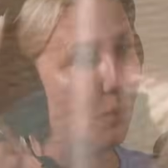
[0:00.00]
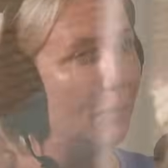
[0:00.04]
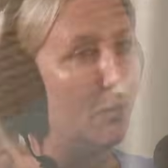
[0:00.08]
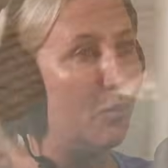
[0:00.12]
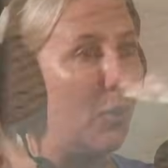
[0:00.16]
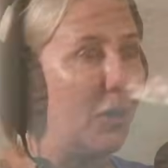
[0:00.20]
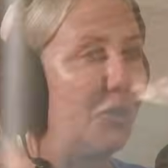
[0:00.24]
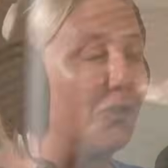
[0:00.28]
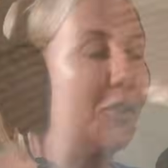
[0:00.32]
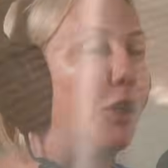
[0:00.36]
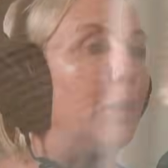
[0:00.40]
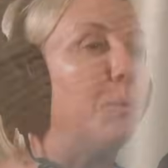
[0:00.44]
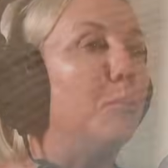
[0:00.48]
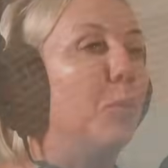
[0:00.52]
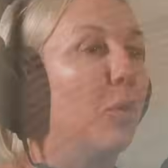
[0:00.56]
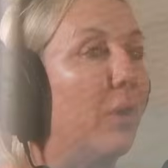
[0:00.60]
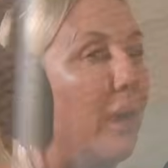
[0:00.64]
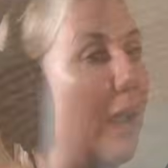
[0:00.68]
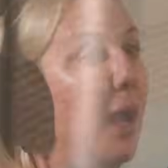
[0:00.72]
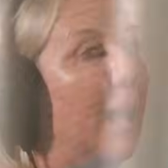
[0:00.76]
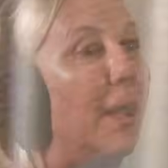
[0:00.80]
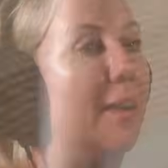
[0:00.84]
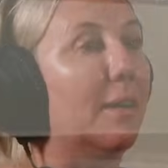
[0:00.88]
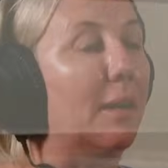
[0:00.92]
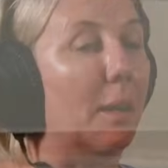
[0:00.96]
One chick put her
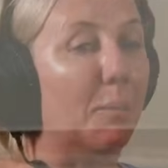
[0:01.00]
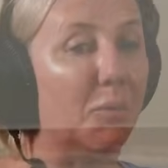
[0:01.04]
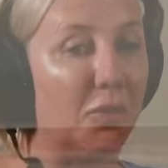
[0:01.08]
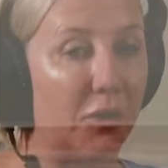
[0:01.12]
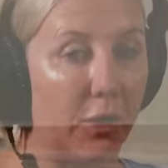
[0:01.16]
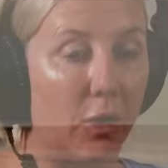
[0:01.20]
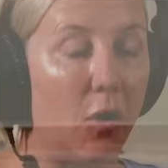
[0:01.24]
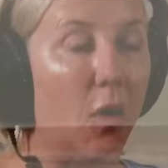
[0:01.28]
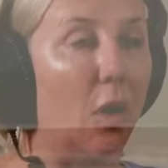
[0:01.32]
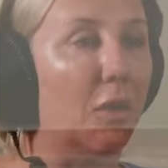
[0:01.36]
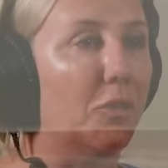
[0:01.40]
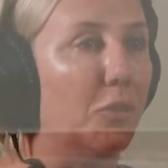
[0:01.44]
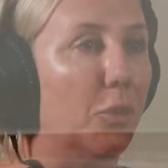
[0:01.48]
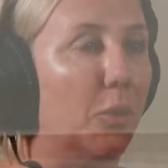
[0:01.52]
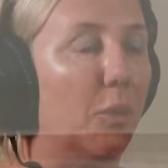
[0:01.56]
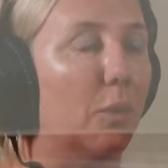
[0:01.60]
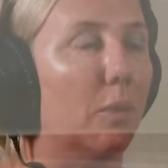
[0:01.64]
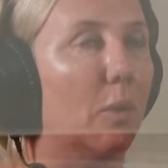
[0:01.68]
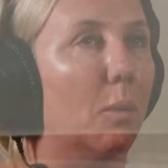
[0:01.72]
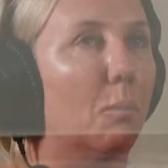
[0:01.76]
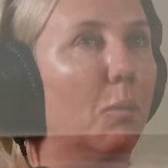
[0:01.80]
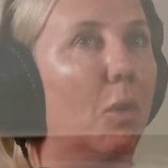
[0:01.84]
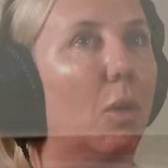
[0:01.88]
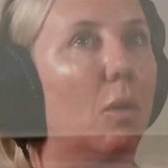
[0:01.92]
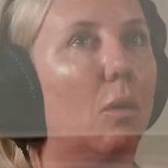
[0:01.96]
hand up, said, I do. And
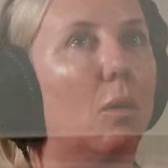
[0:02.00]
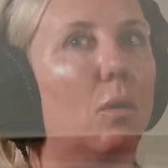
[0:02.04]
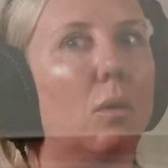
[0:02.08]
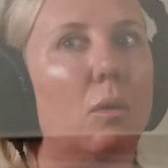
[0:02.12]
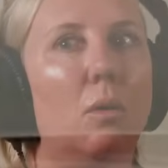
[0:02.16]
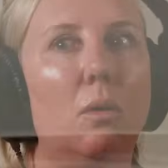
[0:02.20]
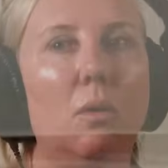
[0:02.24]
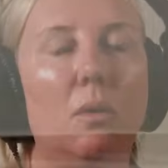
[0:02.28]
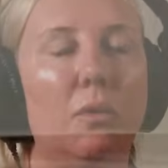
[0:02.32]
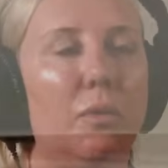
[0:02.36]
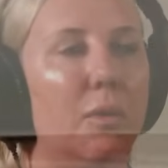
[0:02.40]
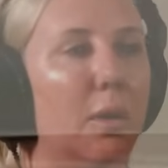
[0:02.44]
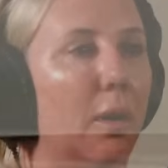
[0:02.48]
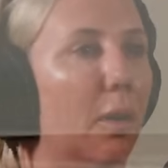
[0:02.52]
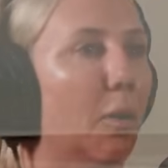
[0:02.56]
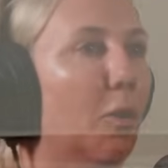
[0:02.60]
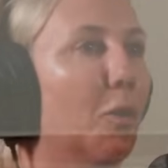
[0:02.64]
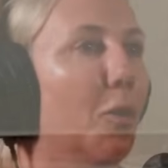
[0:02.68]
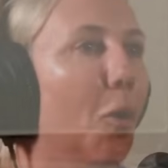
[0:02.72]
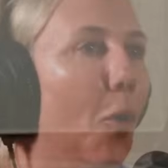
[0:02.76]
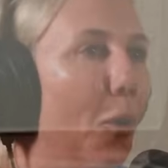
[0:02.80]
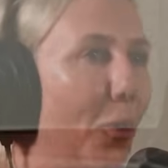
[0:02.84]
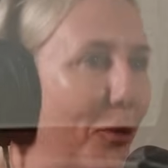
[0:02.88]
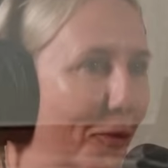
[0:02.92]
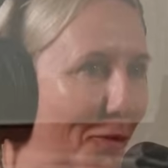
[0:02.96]
I'm like, oh, thank
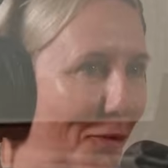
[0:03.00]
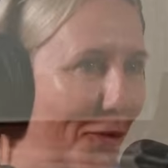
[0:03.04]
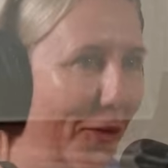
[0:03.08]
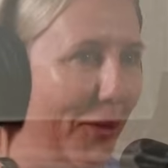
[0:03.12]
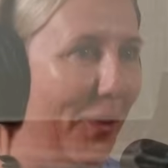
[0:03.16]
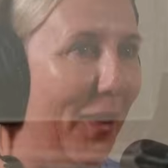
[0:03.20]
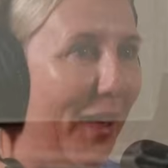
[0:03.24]
God for